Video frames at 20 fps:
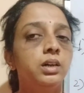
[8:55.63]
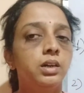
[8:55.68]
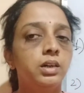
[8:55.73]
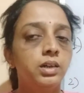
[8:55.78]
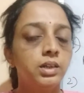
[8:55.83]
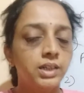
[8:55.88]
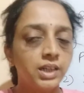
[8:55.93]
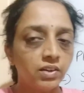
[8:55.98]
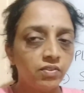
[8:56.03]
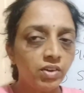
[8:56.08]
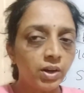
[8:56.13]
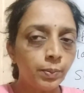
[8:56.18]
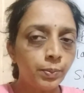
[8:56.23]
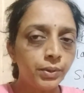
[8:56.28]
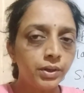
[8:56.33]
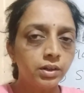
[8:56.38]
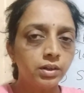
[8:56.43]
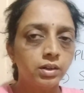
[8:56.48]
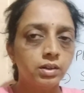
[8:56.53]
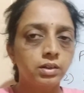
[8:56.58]
developed
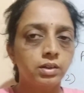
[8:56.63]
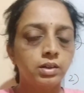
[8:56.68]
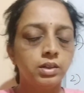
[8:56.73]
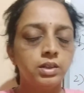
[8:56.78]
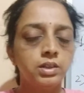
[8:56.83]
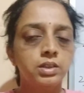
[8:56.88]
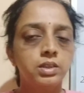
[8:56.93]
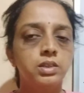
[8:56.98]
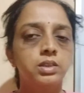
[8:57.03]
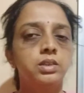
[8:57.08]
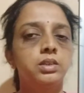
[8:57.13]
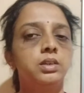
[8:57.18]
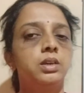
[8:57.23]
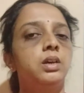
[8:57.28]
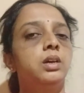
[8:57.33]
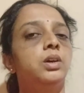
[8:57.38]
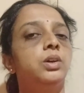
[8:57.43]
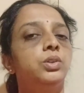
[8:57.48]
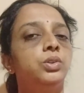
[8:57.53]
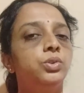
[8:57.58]
countries,
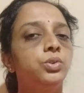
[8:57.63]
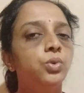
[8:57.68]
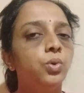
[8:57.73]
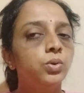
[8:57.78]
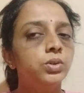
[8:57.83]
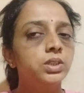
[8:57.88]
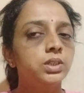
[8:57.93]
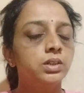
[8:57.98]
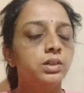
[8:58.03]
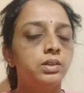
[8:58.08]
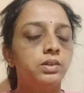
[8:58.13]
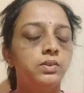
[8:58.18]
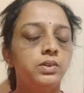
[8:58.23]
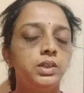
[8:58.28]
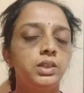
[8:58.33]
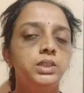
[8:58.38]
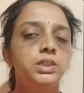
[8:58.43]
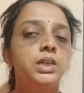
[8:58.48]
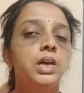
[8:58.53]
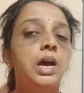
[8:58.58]
those
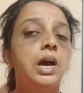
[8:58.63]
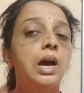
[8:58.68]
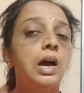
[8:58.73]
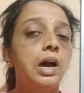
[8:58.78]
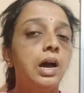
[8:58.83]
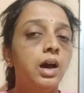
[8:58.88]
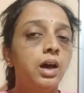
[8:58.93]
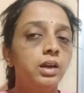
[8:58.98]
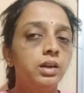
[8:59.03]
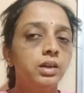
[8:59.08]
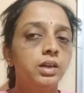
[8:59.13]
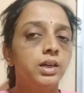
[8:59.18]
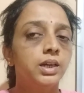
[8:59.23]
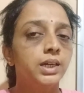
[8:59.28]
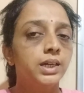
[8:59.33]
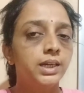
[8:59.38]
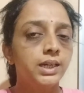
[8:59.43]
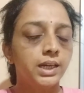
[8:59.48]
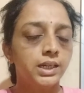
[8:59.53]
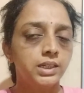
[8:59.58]
countries are
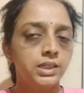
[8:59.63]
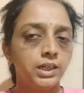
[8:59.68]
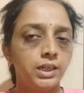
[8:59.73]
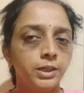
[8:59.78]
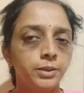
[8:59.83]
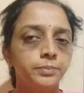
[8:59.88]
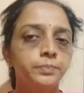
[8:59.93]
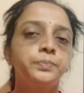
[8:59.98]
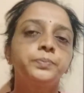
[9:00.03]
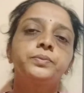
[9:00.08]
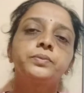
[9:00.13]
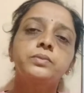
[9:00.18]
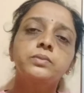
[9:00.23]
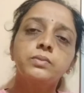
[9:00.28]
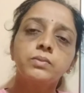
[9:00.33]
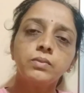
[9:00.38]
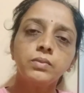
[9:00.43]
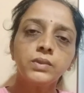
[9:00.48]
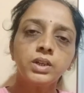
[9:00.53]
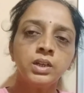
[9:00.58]
getting
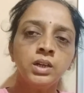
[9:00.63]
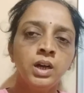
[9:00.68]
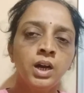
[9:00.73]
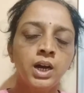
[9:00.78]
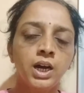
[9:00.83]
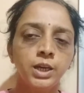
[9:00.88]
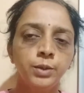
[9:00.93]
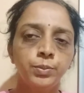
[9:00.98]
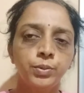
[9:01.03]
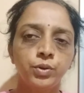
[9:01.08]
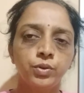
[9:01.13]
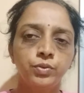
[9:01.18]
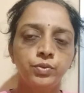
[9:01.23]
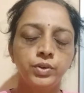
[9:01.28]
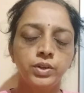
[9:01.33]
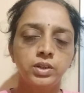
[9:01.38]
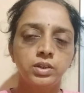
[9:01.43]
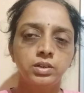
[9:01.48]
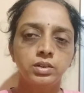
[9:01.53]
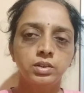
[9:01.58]
high
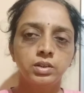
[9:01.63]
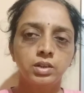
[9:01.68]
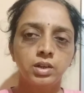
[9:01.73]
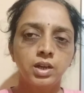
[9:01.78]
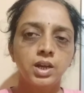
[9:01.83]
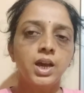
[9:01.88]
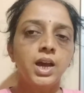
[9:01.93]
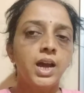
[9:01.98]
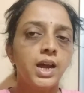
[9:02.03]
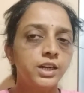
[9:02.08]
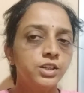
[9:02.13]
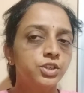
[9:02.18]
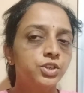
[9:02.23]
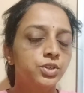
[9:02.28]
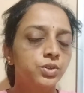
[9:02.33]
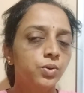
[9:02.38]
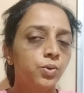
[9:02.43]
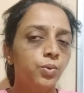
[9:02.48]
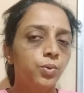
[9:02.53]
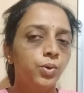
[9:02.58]
profit, and
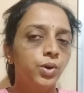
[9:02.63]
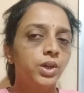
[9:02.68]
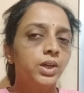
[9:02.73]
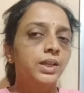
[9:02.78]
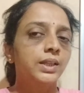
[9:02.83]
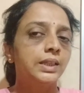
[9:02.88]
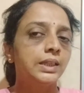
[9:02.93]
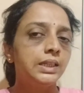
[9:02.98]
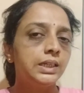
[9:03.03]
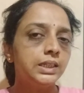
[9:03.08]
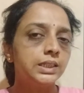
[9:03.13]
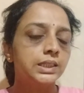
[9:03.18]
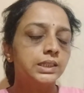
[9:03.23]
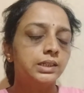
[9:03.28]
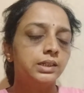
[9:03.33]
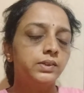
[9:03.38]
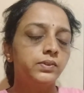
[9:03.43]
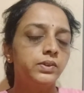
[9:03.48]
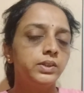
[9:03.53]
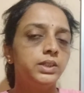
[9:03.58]
so these
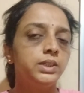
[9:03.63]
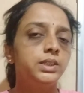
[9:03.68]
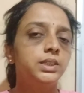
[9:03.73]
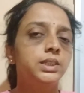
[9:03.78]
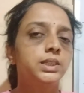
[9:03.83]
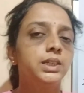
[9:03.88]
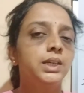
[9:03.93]
countries